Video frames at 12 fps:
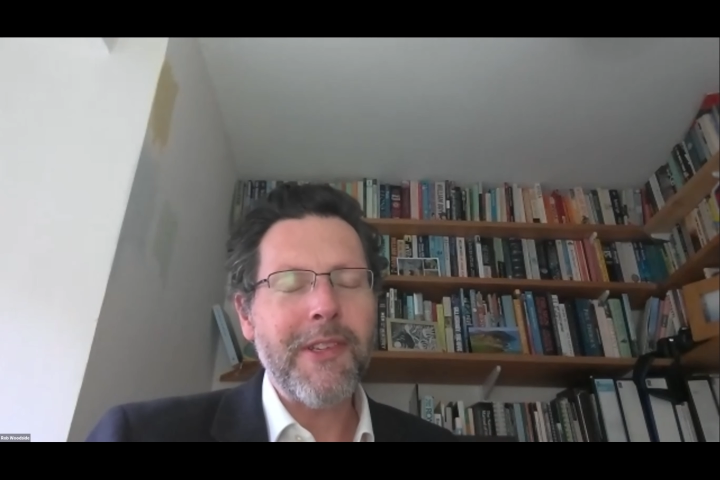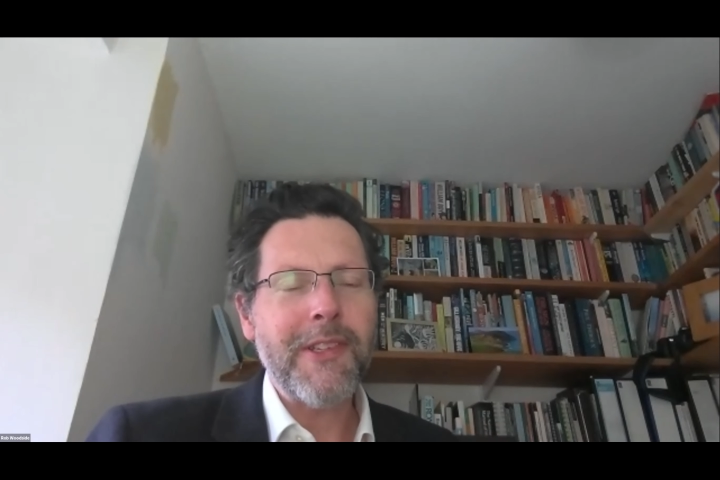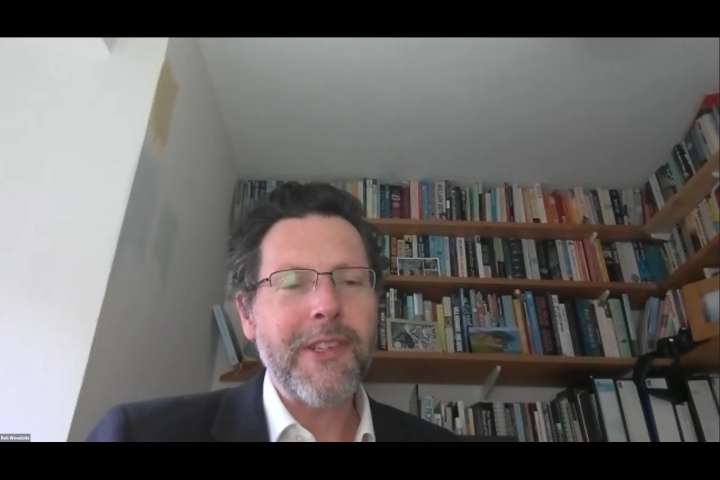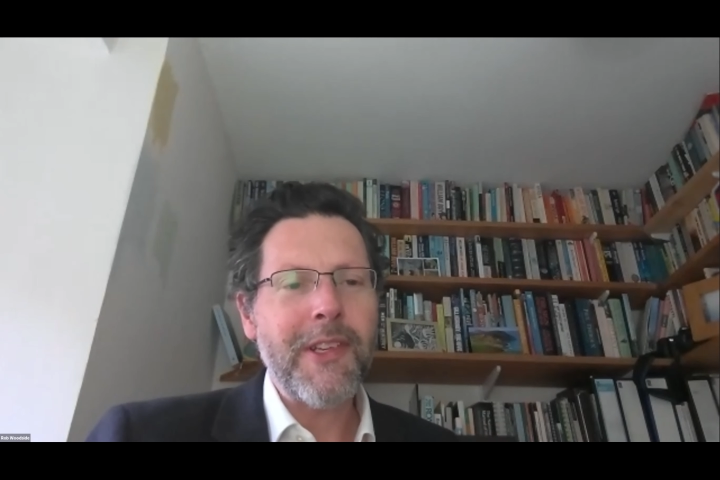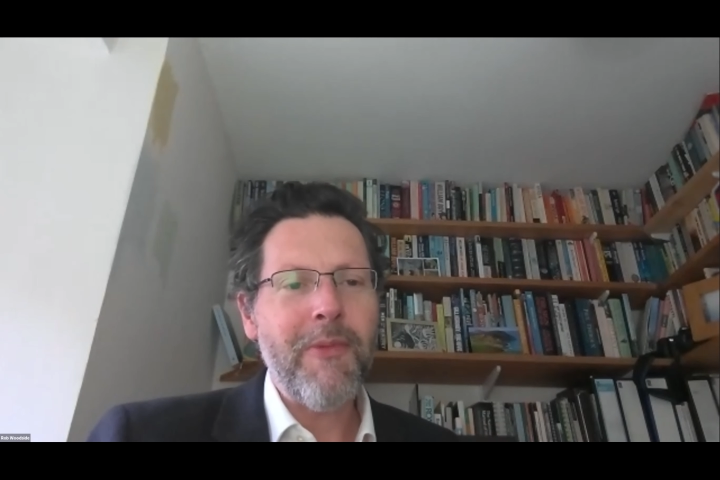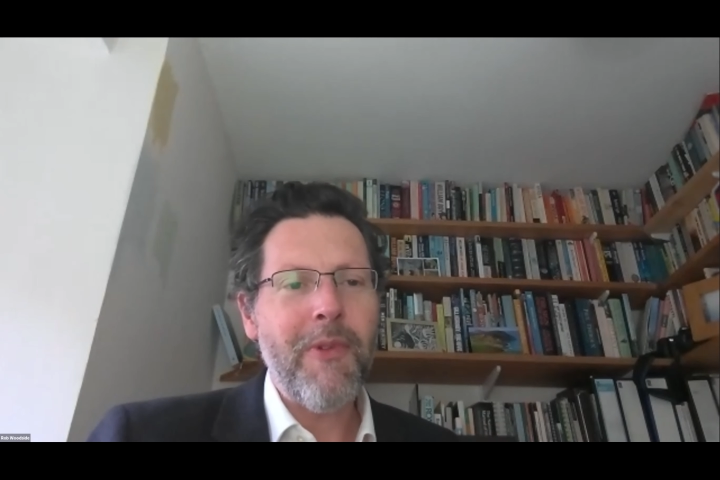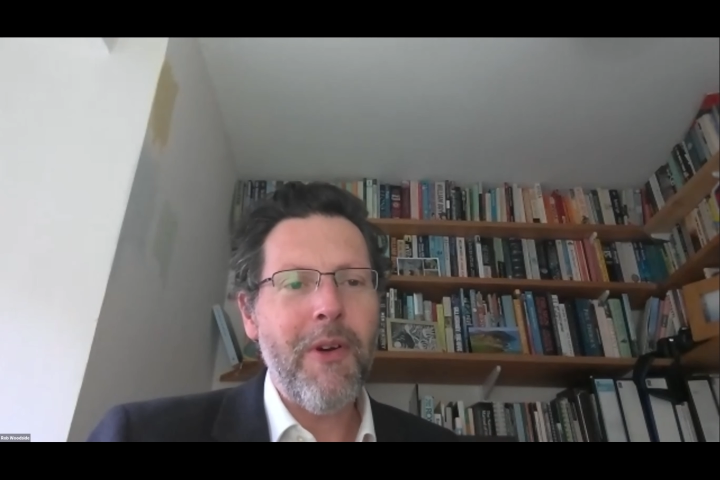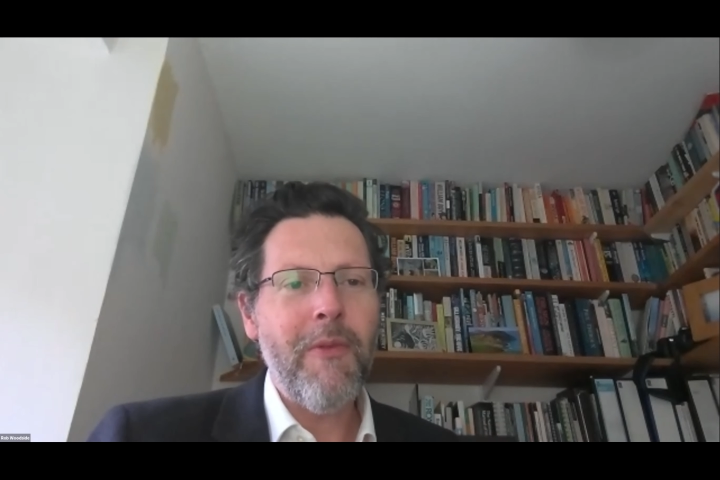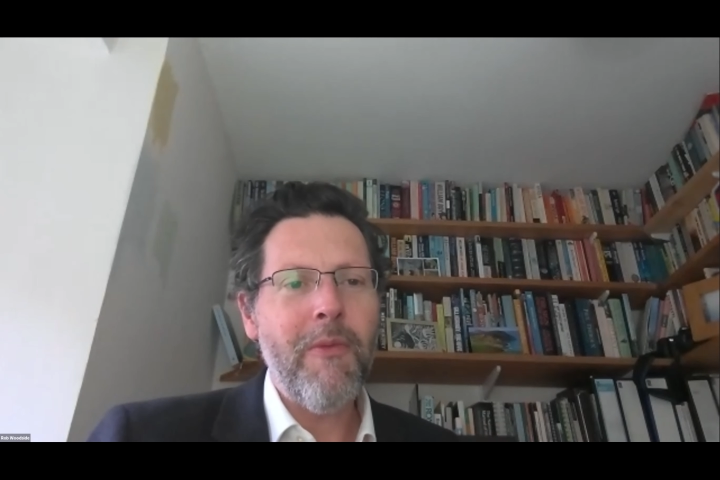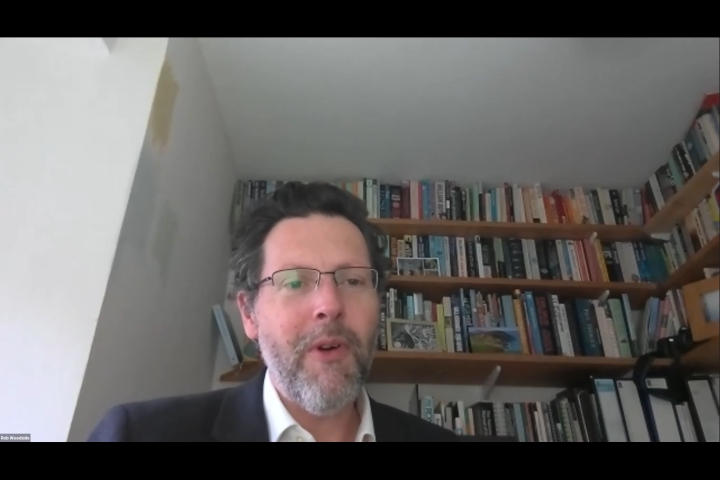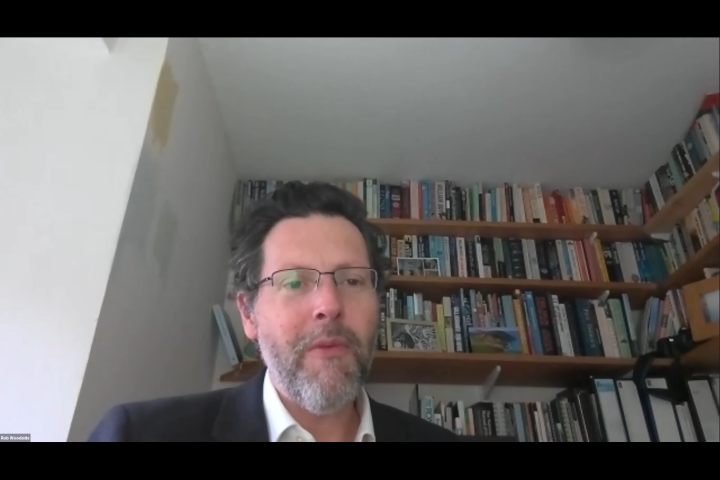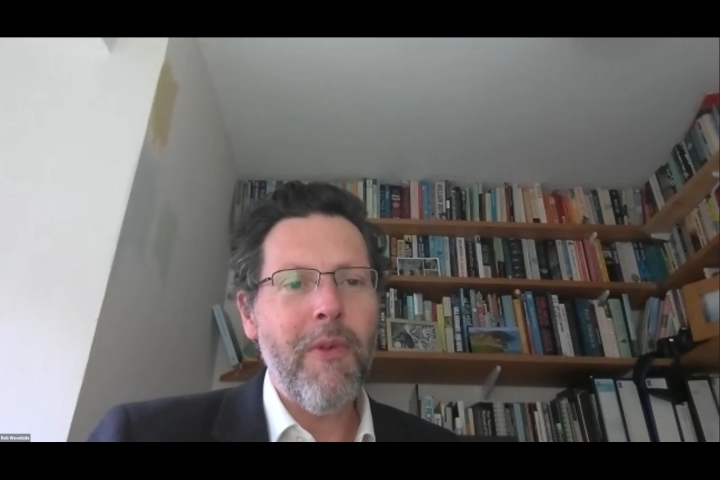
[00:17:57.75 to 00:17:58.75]
and see what
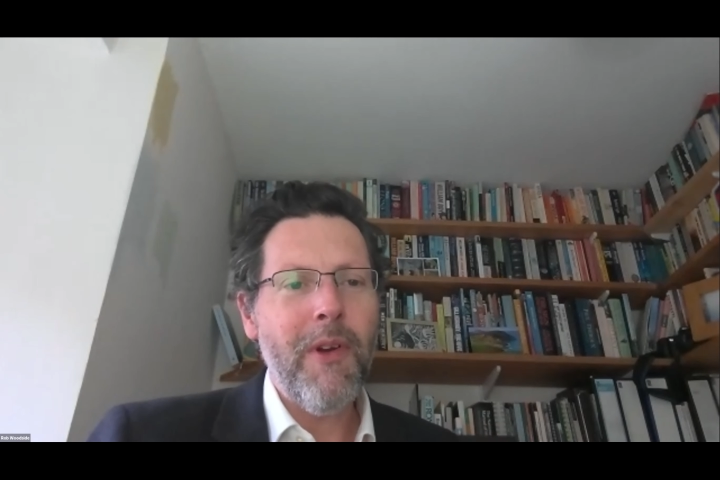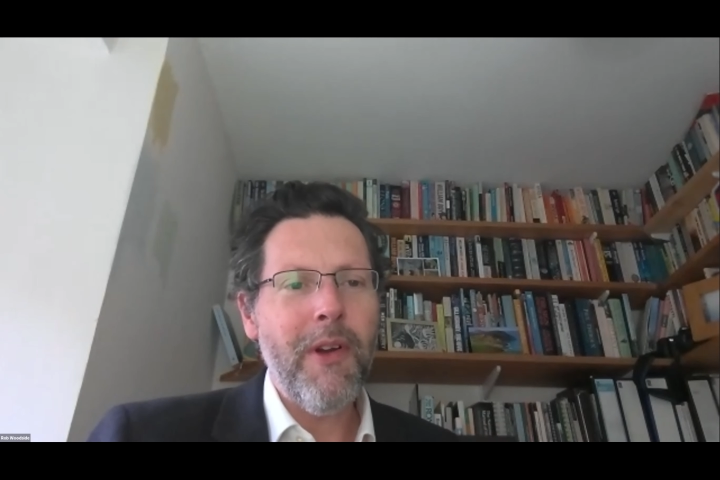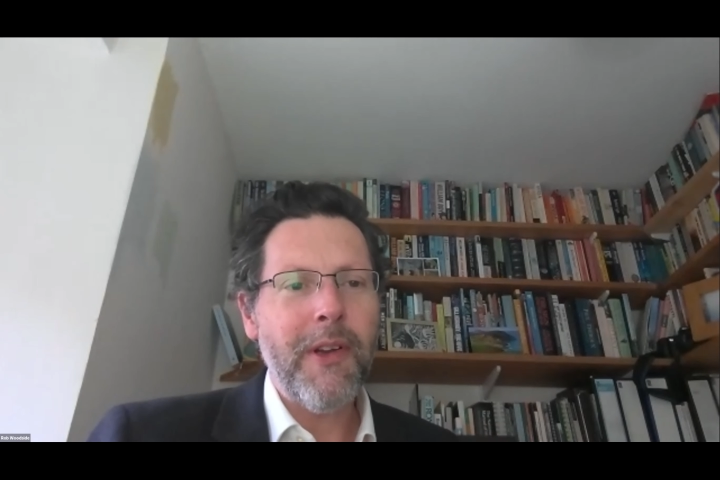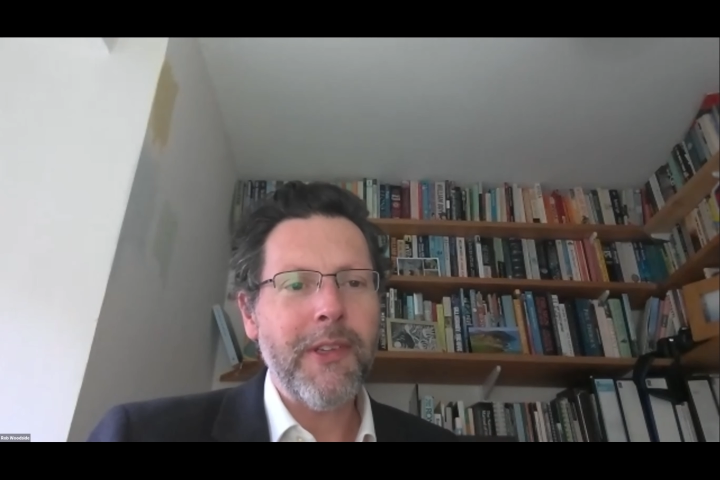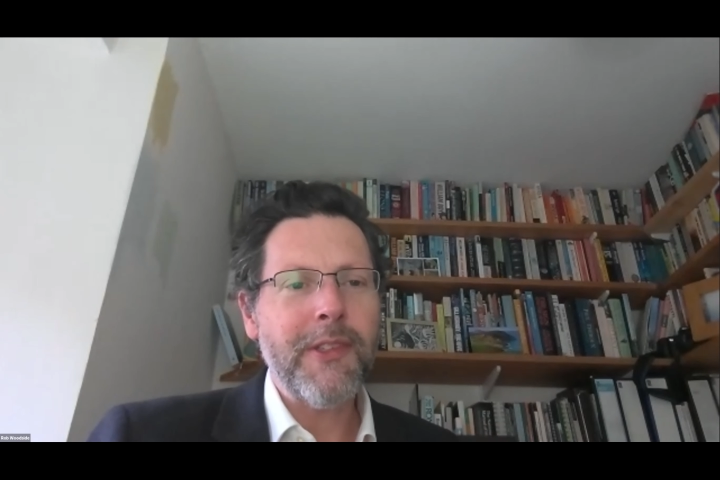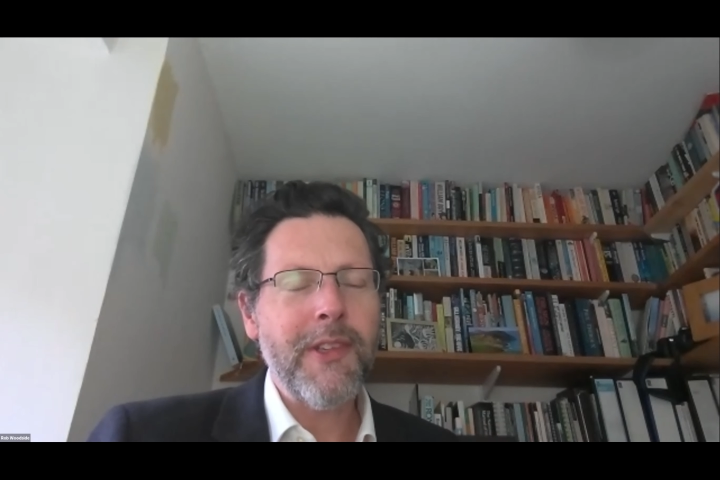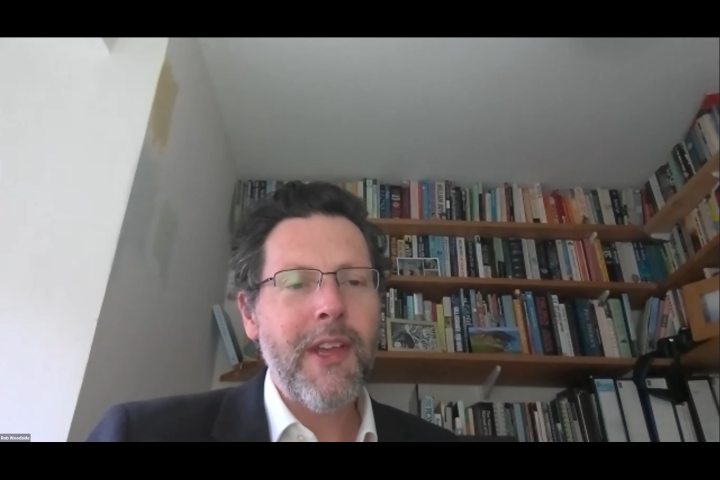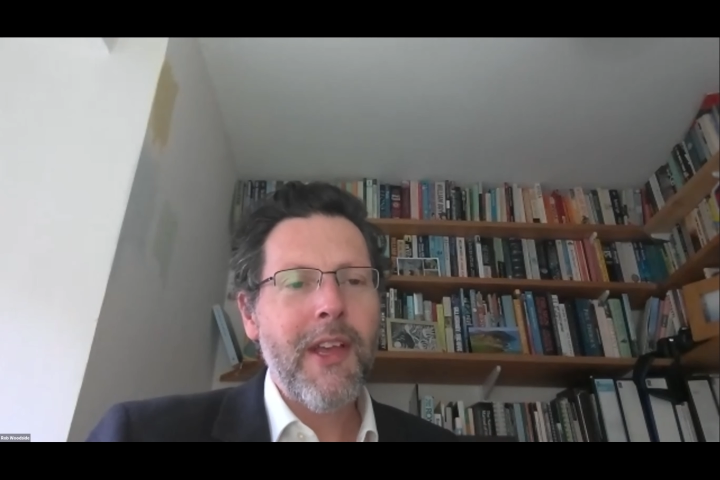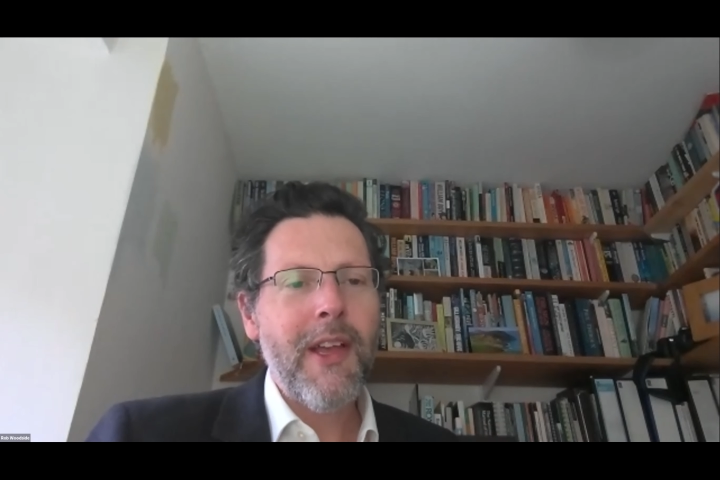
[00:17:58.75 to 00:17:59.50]
works.